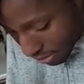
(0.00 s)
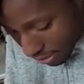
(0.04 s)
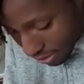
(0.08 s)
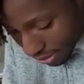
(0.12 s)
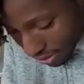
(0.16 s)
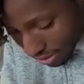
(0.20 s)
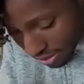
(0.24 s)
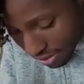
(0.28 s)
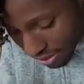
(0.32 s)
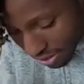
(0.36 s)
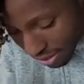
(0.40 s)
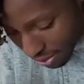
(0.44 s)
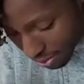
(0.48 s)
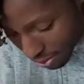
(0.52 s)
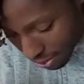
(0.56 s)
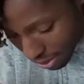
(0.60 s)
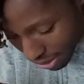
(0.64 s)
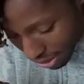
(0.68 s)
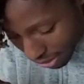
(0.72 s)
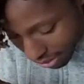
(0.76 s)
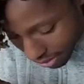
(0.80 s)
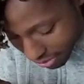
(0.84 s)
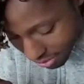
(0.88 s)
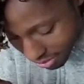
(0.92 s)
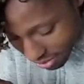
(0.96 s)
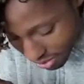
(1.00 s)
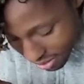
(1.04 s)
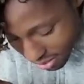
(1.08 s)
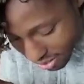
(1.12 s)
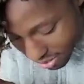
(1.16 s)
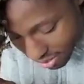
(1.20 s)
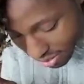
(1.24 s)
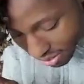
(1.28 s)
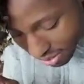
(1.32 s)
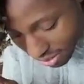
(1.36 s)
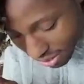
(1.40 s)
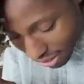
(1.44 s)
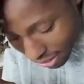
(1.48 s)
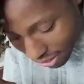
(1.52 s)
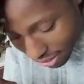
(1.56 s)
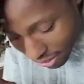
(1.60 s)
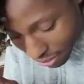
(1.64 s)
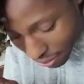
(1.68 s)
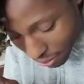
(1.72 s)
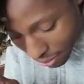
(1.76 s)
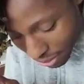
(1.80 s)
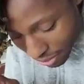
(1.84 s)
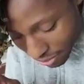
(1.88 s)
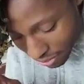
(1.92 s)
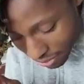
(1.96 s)
Do you see them? Uh, yeah. Hanging
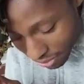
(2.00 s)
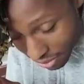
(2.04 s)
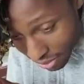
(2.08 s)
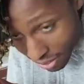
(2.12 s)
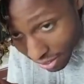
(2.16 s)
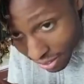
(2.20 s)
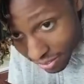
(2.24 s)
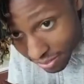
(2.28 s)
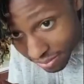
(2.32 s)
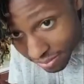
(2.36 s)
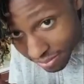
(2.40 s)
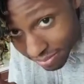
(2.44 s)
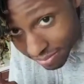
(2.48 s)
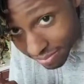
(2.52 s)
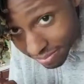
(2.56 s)
around in there.